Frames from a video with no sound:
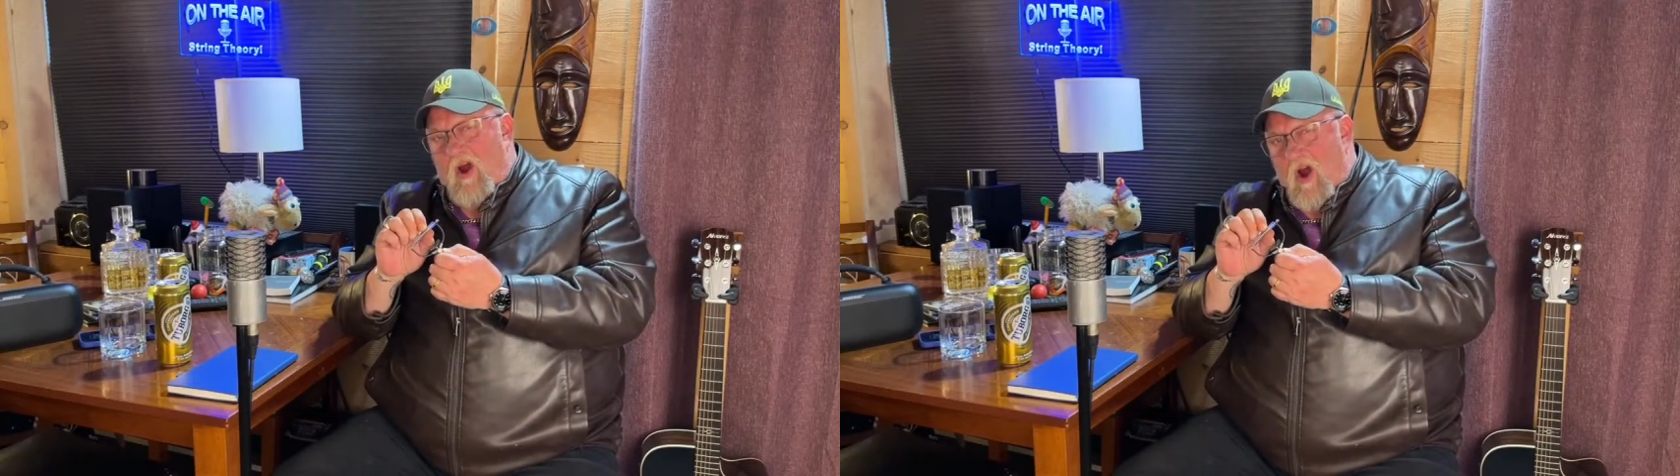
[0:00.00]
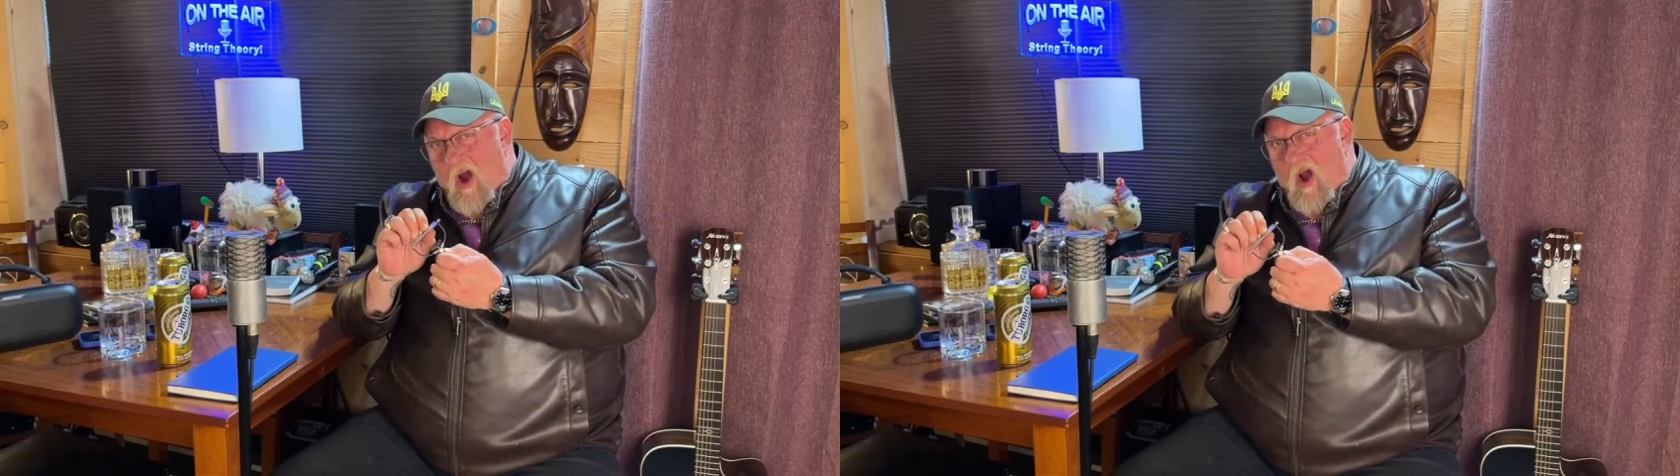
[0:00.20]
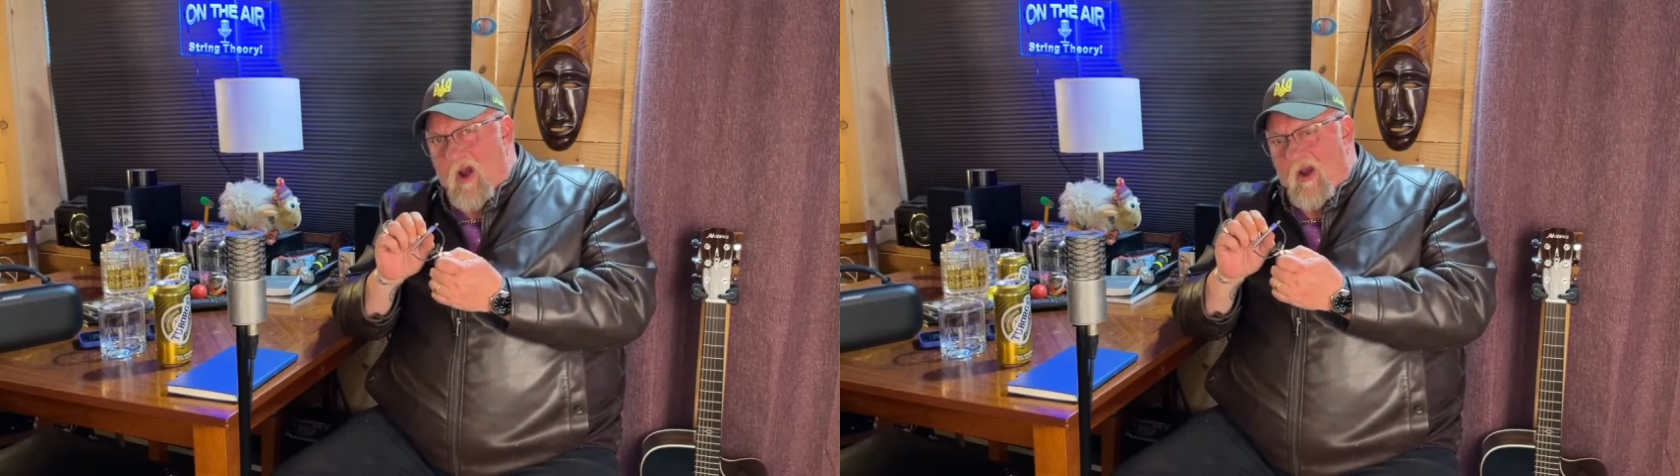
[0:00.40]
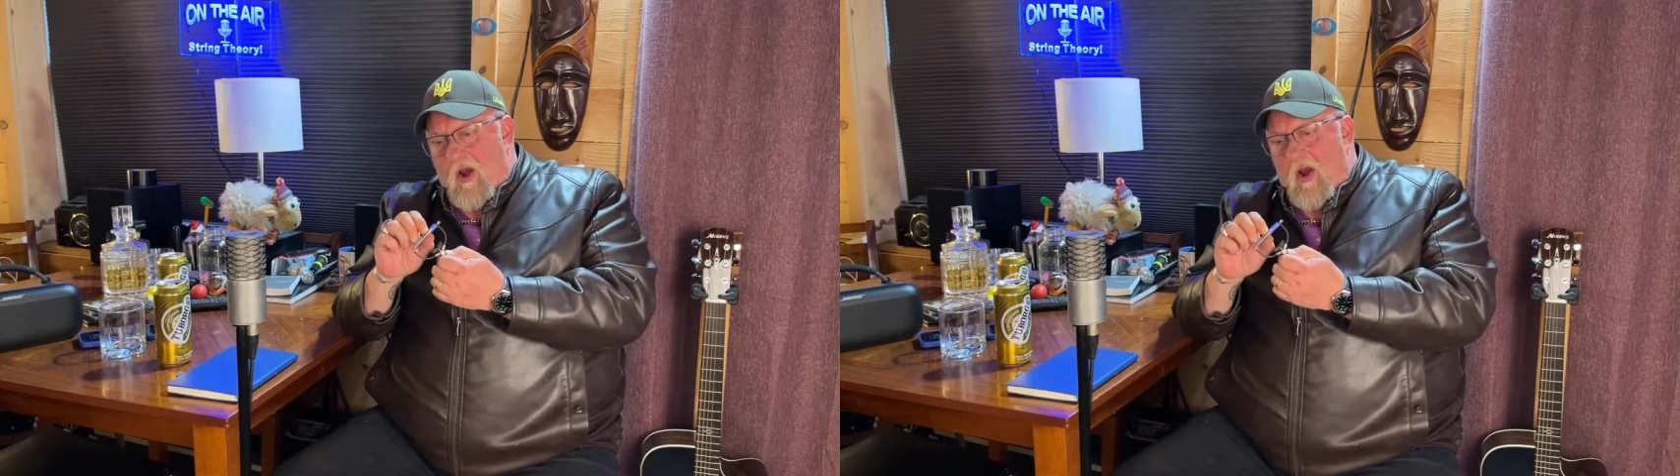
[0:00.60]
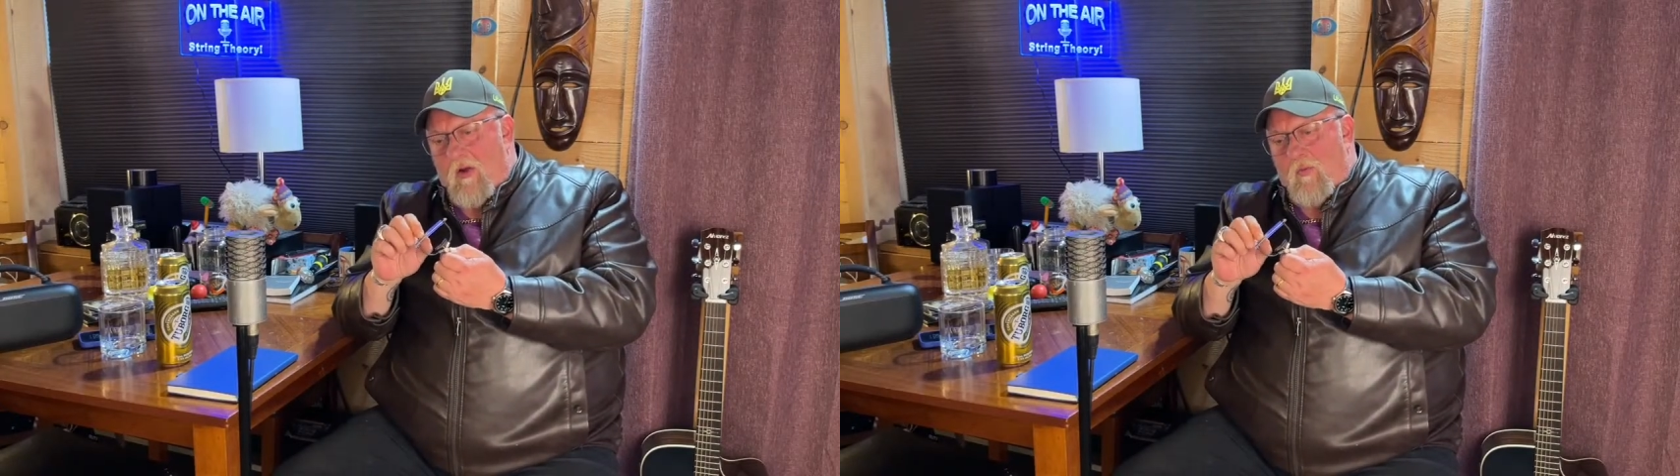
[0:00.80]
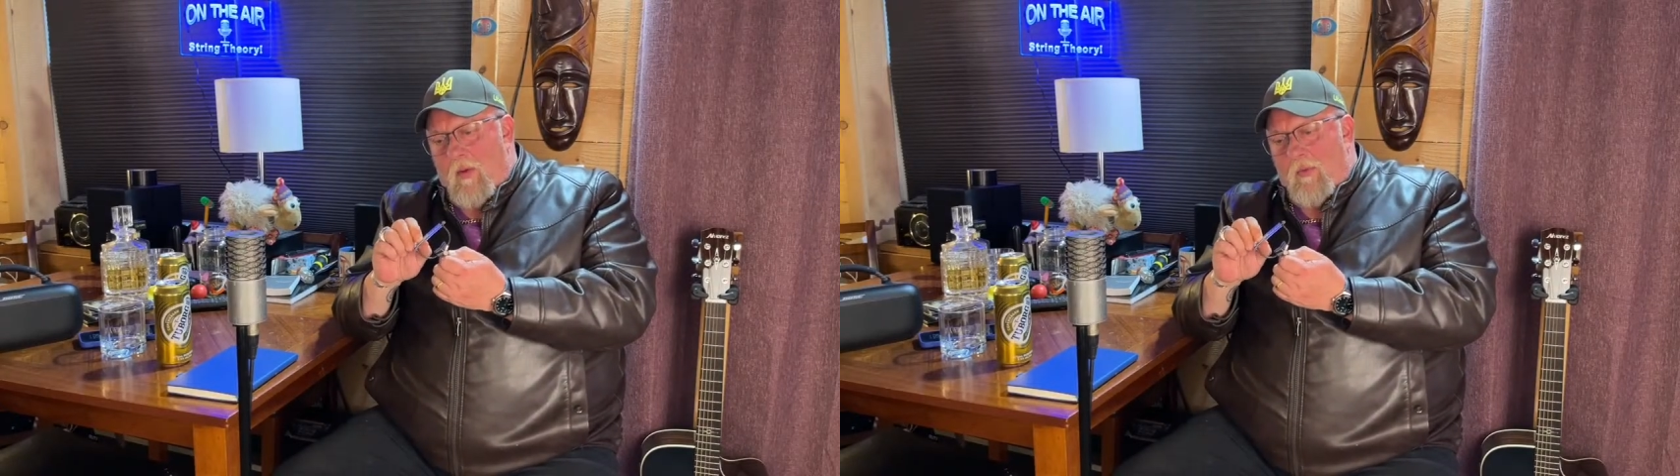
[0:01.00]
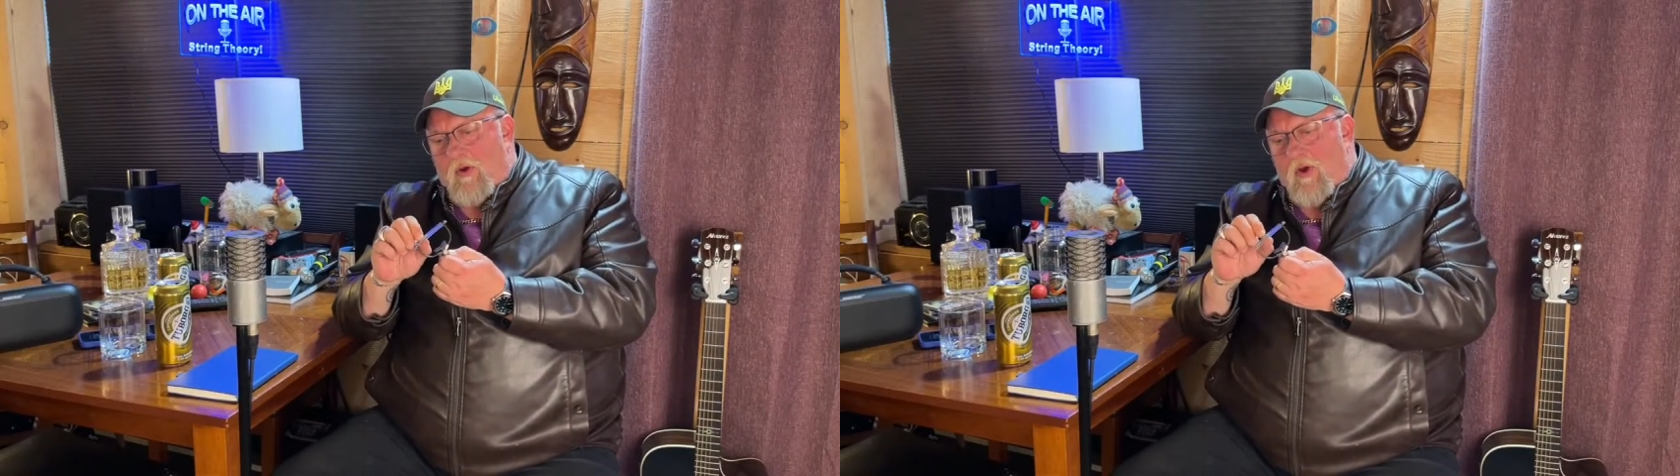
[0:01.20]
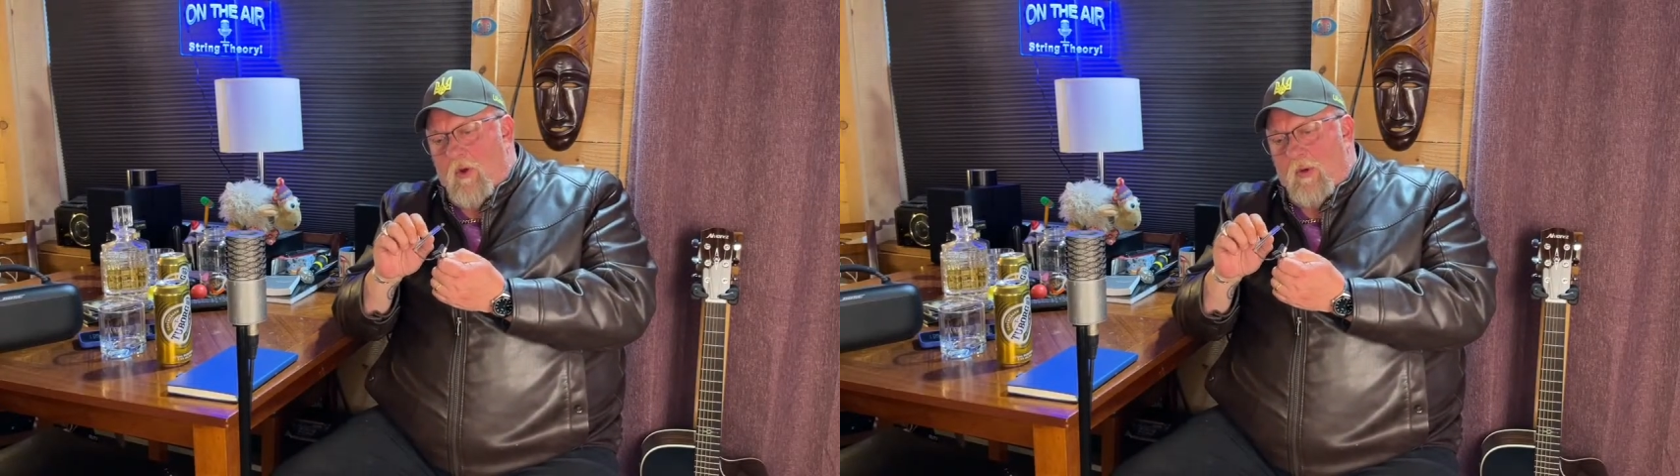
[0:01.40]
hard rubber
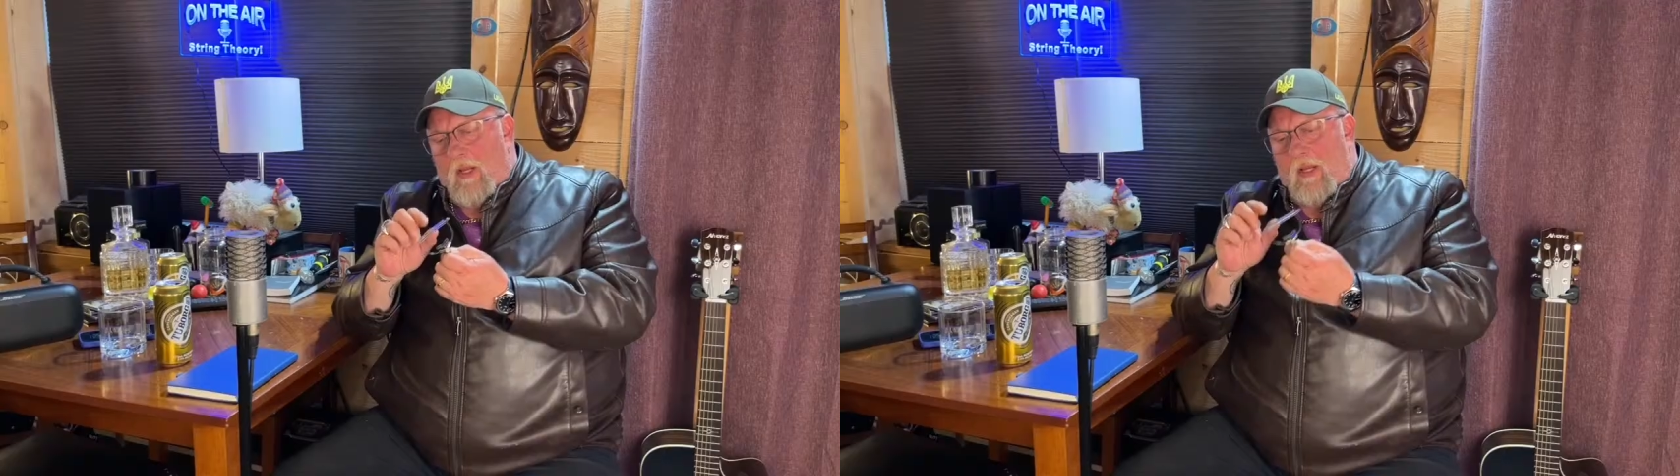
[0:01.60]
coating